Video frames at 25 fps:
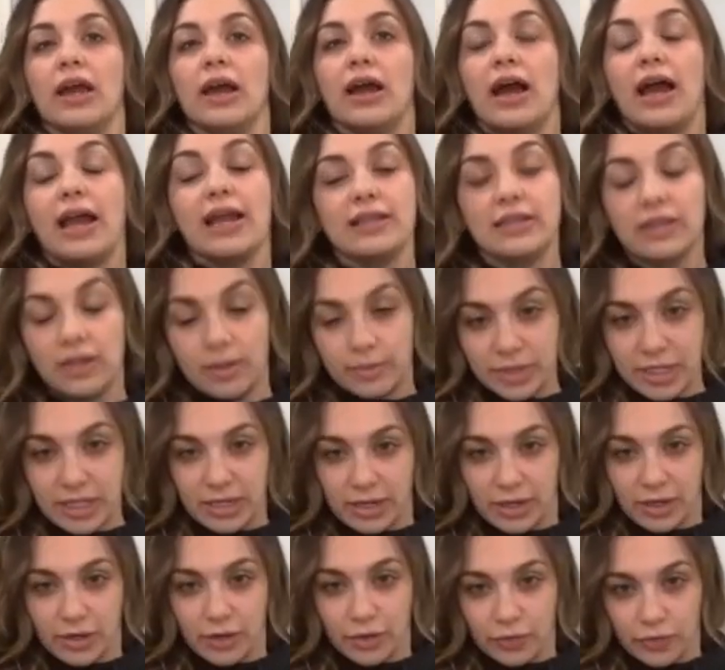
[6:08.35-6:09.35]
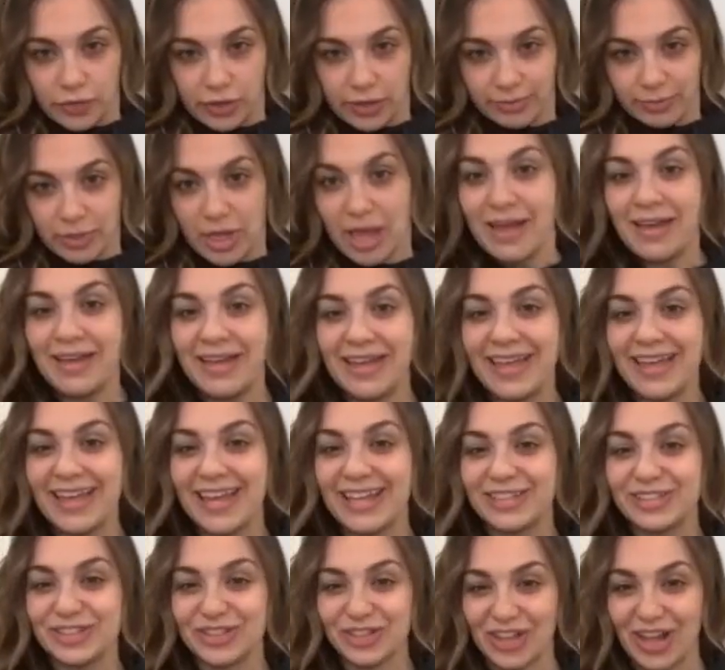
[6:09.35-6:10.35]
I ended up getting COVID
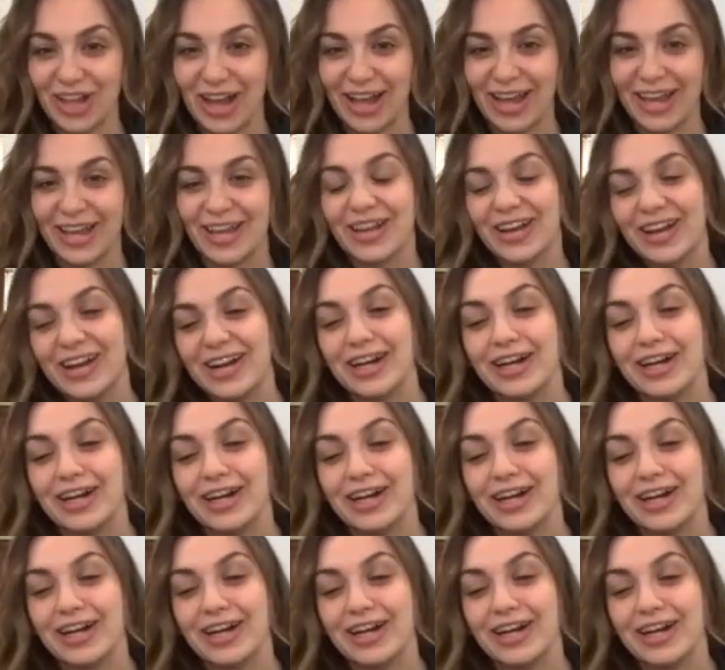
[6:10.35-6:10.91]
in July,